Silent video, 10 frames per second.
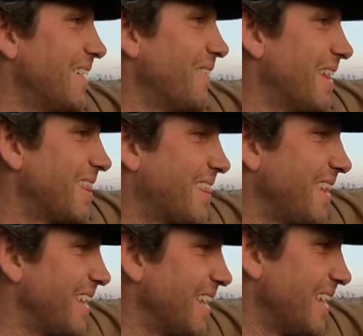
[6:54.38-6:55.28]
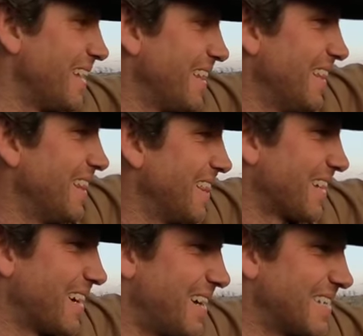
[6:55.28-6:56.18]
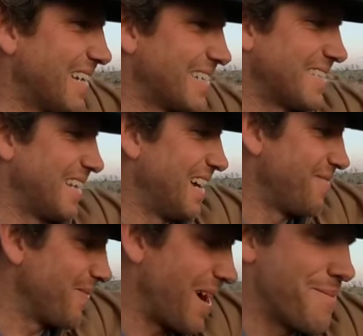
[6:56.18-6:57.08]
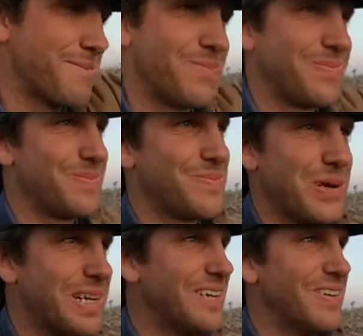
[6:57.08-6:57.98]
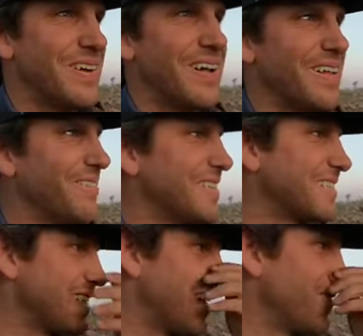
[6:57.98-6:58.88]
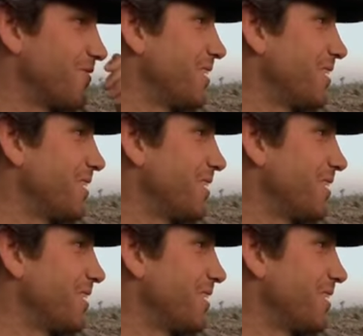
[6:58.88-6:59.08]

with the context that I'm pretty new at all of this stuff.